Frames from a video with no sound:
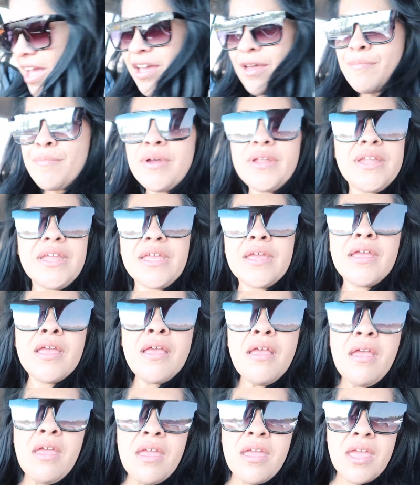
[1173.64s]
have money.
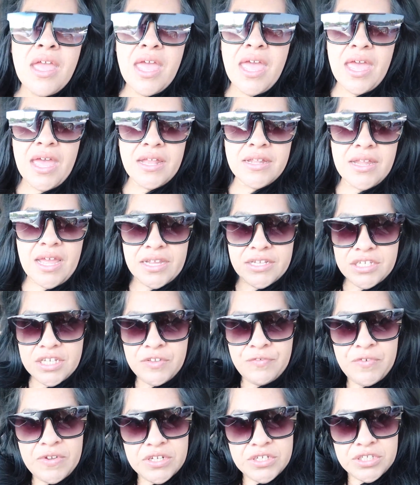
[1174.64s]
And I
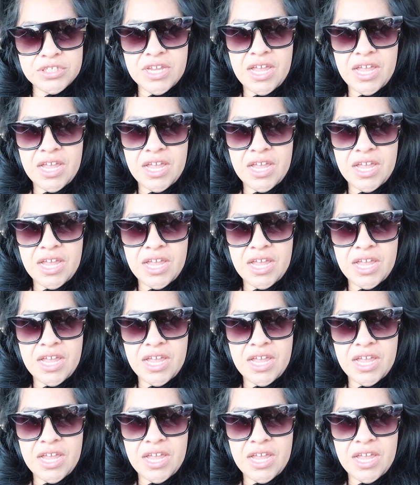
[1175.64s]
just finished